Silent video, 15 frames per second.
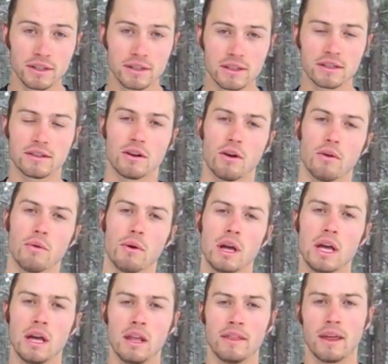So
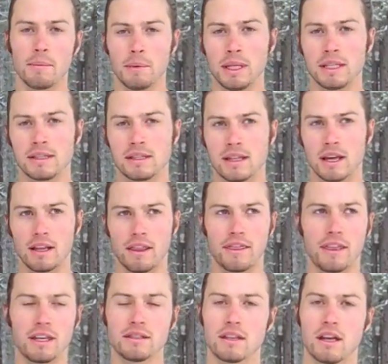that means that
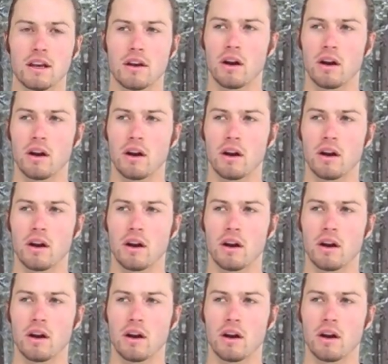things that